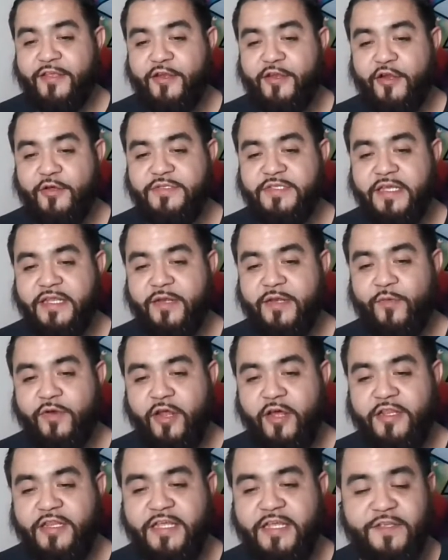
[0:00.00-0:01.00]
You know what I'm saying? And when
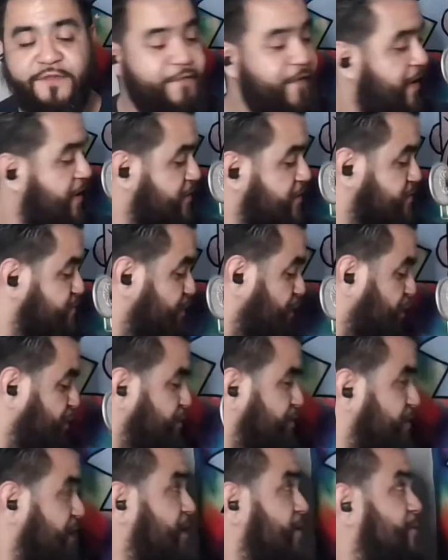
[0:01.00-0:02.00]
all else fails,
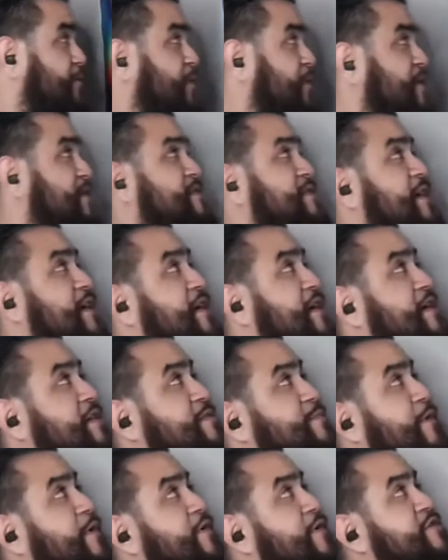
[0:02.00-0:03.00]
bro, like Rick
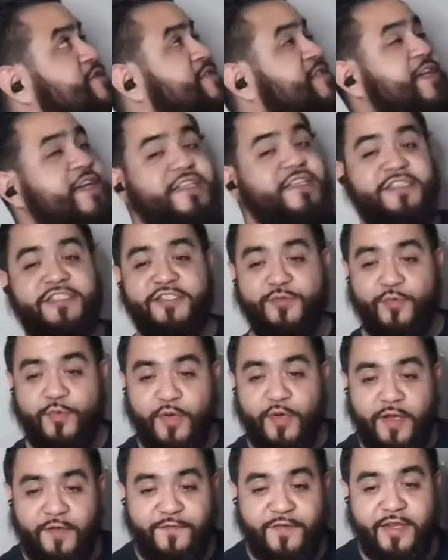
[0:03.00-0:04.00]
says, bro, just get
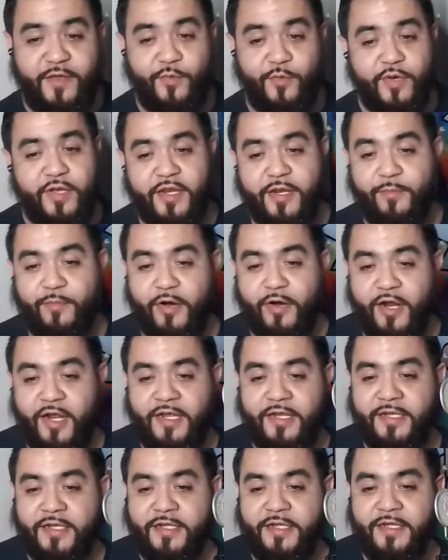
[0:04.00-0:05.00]
swifty with it,
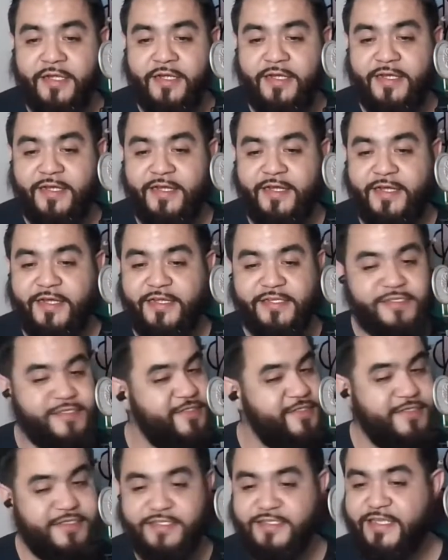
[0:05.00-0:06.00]
bro.
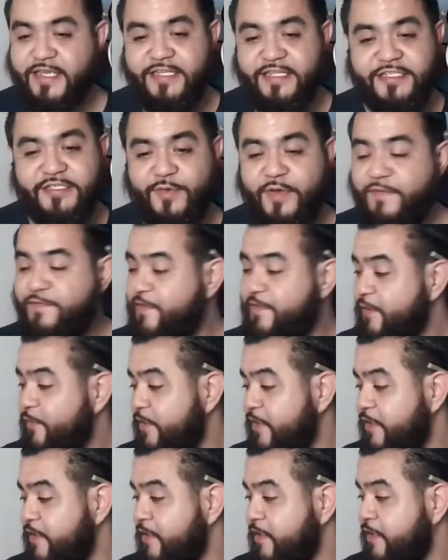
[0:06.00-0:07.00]
Just get swifty
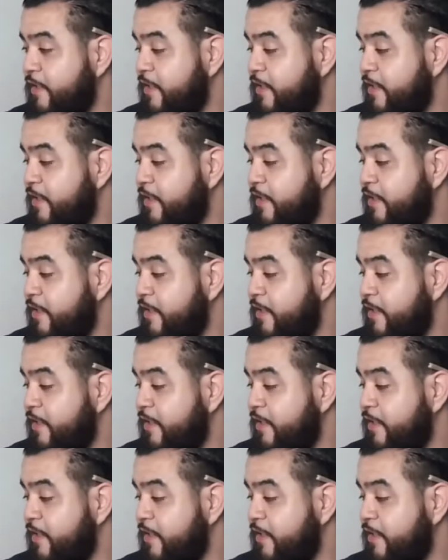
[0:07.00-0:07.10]
with it.